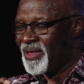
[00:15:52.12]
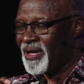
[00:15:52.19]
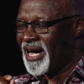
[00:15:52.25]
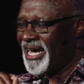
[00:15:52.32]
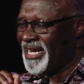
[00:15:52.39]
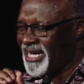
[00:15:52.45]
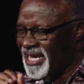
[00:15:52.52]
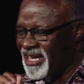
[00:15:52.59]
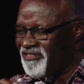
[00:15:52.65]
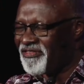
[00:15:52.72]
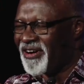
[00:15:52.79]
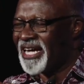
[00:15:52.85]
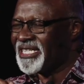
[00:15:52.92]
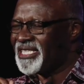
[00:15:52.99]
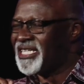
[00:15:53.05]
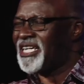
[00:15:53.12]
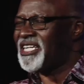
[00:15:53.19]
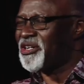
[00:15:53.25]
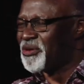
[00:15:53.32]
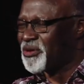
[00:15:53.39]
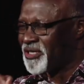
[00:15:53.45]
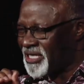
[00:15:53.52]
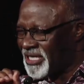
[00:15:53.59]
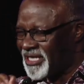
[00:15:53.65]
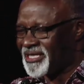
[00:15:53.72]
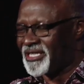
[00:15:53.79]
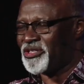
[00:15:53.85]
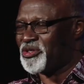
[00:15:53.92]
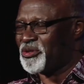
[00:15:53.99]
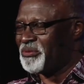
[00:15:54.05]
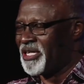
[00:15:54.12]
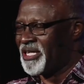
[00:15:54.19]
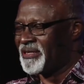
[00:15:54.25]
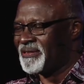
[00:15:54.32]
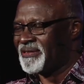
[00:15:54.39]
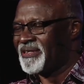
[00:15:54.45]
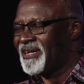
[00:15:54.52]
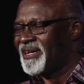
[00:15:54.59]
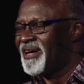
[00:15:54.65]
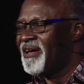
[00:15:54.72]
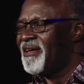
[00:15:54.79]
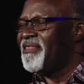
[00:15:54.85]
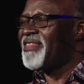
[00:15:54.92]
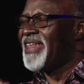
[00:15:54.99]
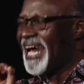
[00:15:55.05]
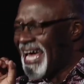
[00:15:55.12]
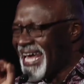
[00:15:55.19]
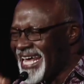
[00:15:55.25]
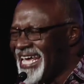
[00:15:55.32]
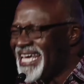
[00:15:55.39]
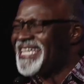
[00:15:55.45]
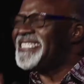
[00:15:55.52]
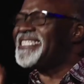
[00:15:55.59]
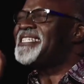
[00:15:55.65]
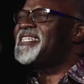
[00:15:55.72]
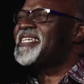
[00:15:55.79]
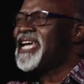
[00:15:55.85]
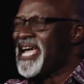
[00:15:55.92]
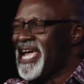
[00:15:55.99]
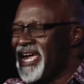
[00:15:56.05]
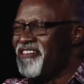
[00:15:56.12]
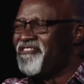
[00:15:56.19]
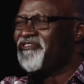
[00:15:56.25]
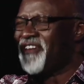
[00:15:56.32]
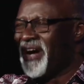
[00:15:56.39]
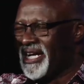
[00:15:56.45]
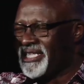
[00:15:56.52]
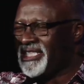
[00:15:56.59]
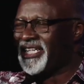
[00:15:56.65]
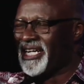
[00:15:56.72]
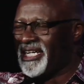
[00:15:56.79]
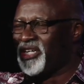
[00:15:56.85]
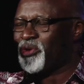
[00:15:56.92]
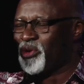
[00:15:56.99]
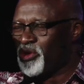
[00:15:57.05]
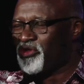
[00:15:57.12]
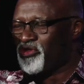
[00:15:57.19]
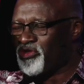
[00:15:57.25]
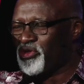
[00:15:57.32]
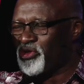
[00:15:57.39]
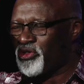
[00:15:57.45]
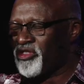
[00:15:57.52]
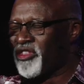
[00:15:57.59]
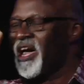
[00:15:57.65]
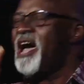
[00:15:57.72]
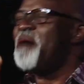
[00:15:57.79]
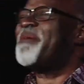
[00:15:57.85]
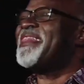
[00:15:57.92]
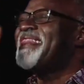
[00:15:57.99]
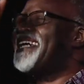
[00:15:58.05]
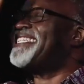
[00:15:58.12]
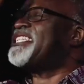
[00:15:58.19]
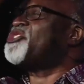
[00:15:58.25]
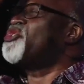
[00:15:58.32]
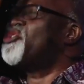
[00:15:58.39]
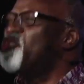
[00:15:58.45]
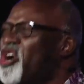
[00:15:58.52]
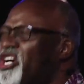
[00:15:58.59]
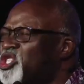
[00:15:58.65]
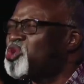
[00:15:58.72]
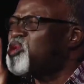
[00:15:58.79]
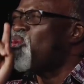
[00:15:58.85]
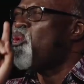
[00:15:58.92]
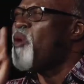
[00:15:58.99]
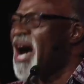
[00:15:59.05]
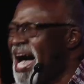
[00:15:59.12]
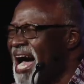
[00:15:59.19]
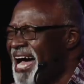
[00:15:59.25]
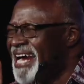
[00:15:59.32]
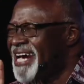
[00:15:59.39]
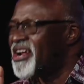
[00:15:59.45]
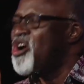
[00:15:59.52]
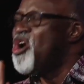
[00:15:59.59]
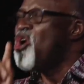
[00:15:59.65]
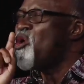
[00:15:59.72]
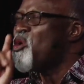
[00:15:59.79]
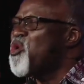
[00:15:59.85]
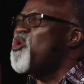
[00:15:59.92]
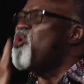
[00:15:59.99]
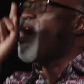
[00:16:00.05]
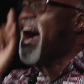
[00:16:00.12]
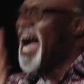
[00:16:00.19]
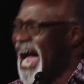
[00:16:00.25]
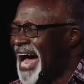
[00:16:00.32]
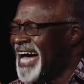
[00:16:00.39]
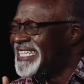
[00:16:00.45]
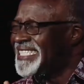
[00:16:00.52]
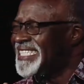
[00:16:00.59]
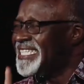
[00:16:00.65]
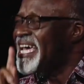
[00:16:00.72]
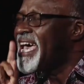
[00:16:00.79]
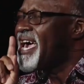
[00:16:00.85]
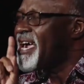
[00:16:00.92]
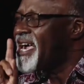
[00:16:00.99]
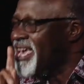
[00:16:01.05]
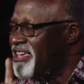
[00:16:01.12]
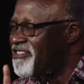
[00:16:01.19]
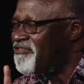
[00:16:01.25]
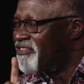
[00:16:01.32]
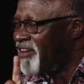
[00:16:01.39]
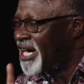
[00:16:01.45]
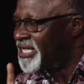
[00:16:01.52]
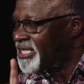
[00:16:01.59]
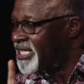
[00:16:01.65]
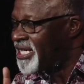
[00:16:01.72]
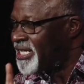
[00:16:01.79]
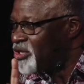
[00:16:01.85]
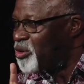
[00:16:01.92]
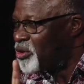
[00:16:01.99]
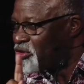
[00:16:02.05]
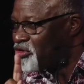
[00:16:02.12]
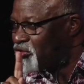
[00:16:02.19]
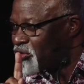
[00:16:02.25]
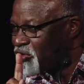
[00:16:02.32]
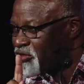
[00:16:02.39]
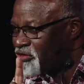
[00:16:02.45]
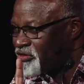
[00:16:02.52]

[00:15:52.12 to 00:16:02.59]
And evangelicals, listen to me. There is evangelical truth, but there is not one who has evangelical truth.